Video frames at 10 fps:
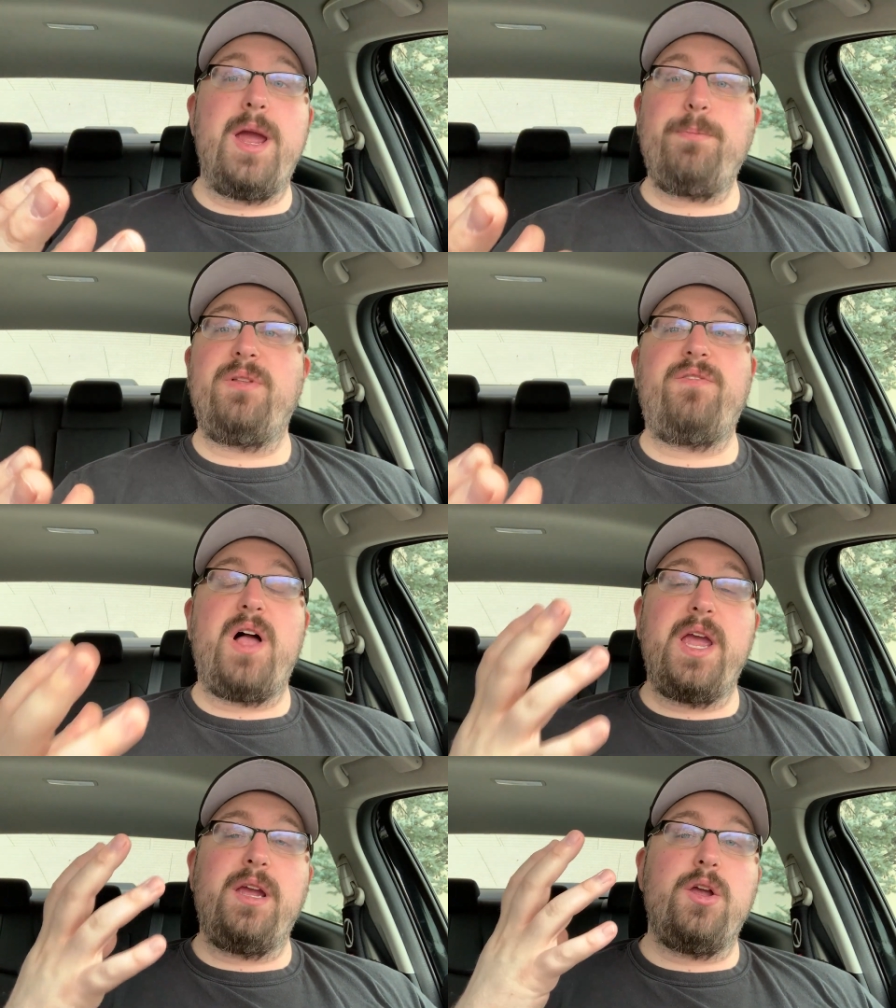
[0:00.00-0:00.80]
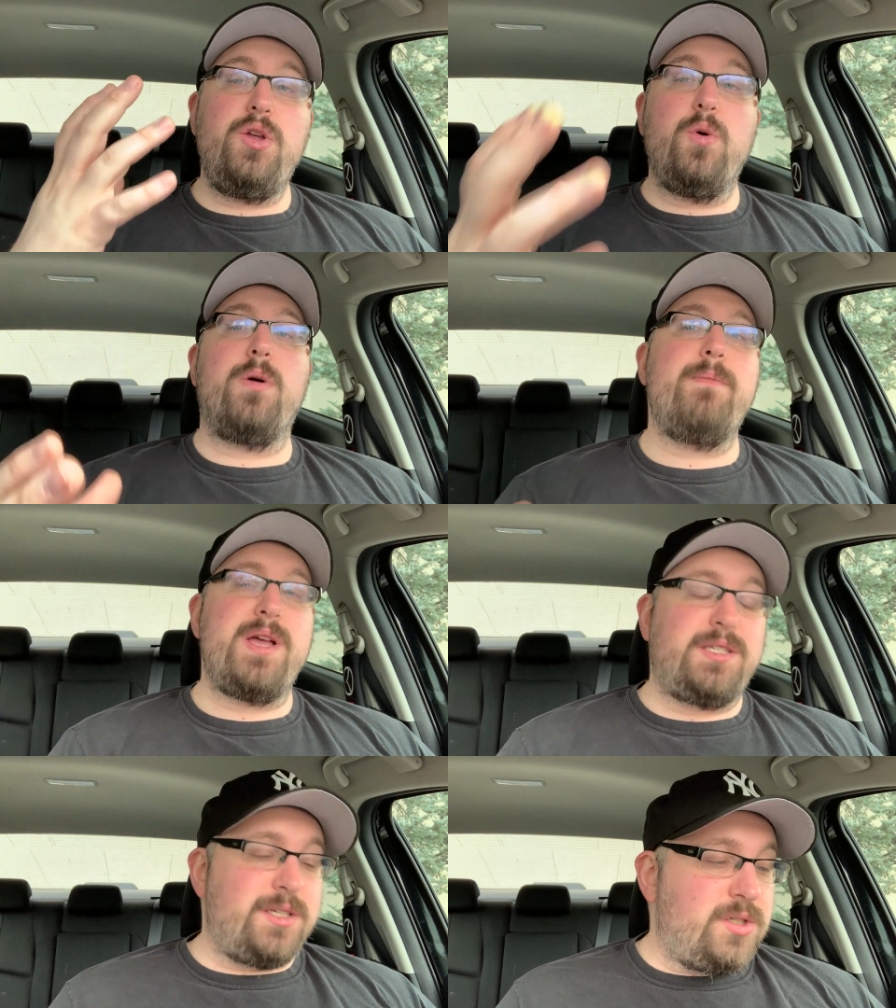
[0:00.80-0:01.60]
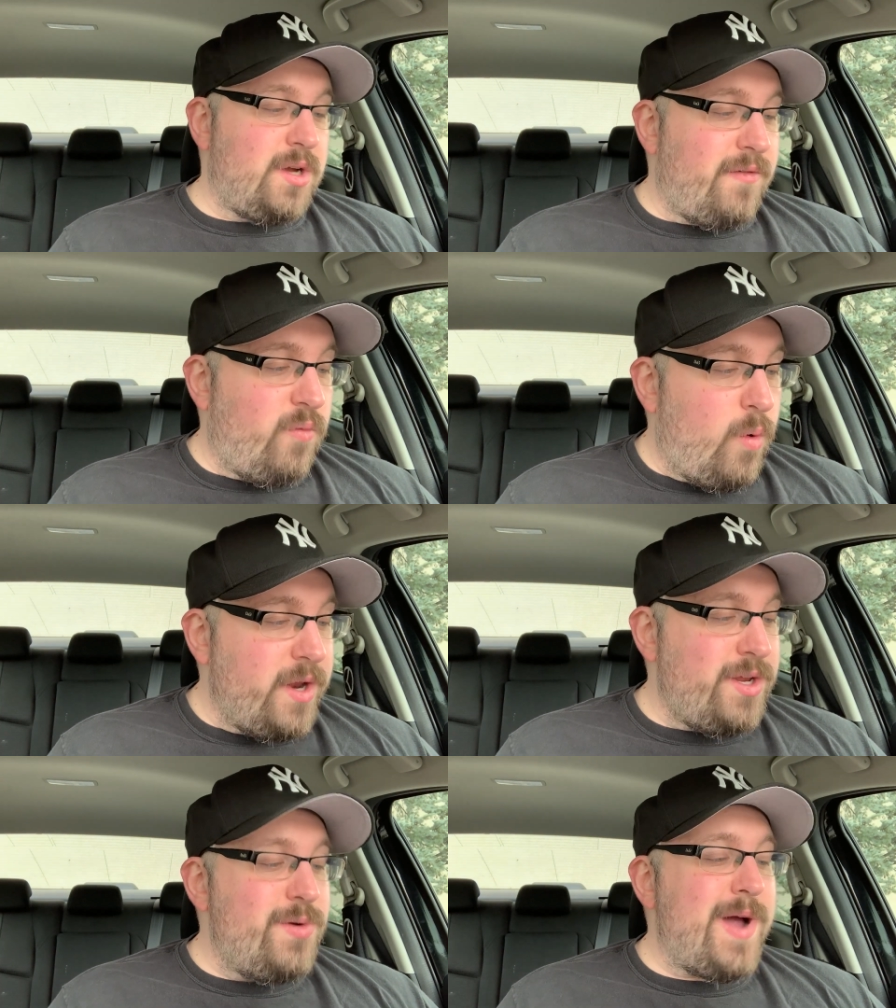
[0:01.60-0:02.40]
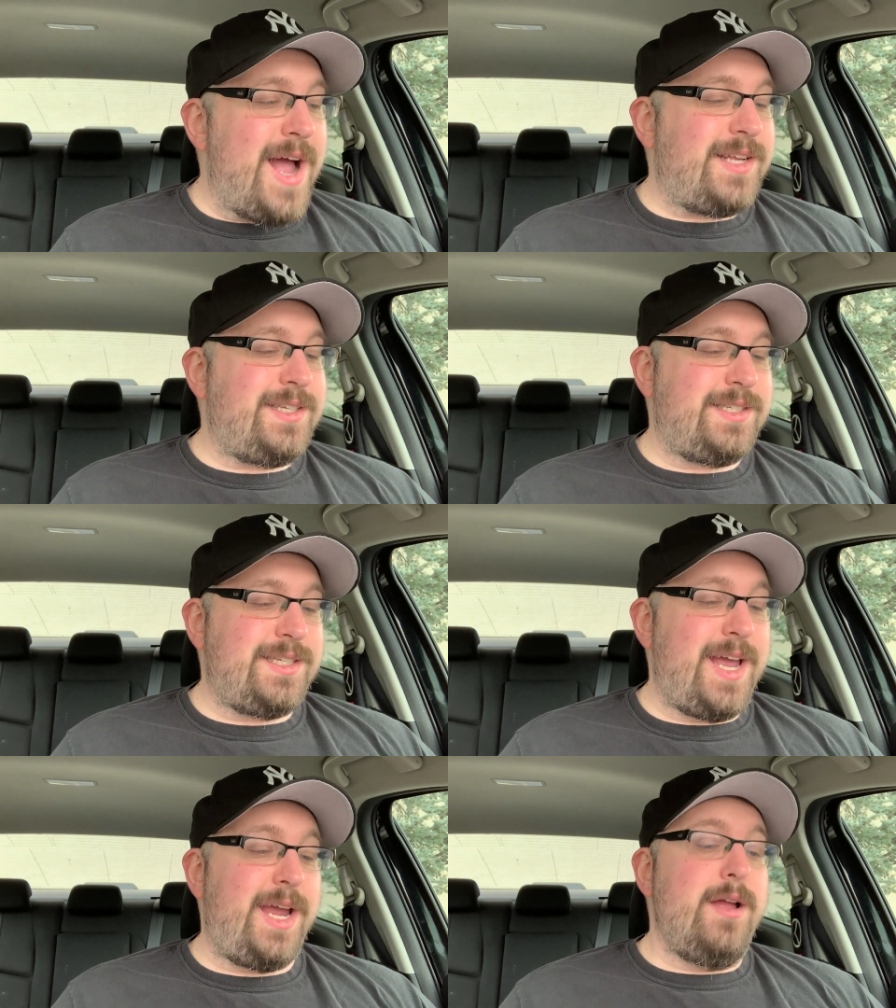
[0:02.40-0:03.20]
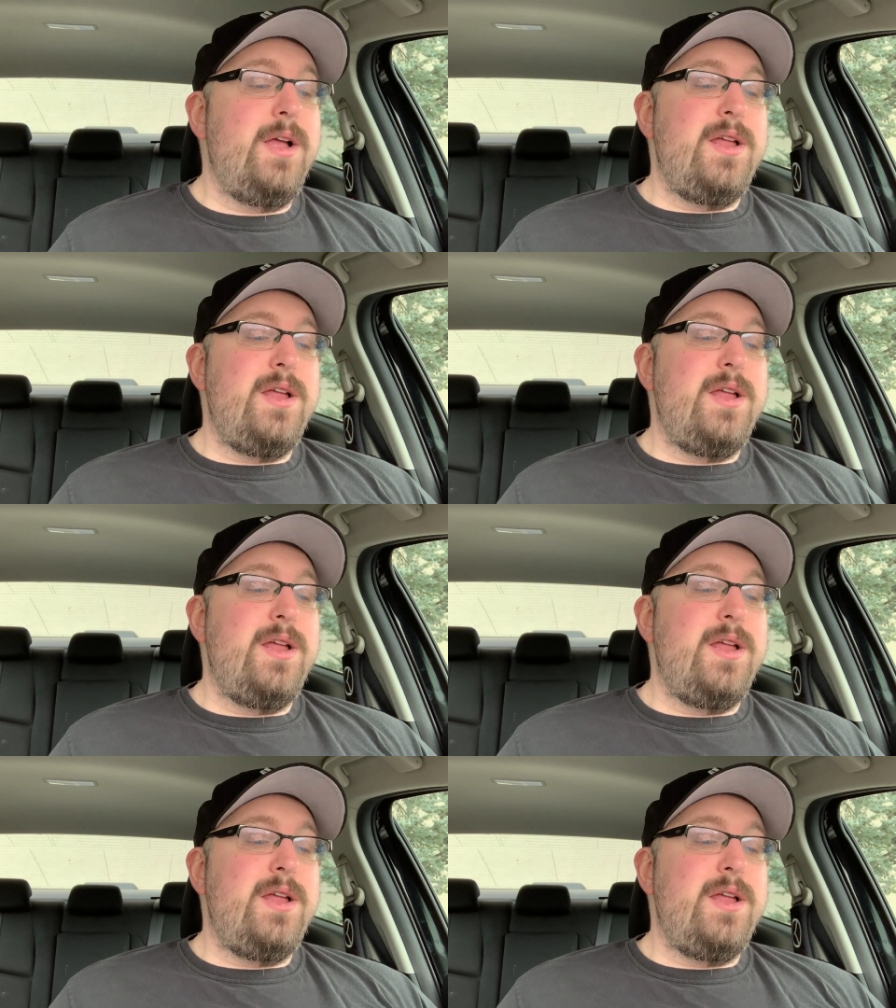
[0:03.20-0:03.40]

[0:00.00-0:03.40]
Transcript: amplifying your message of what you had to say.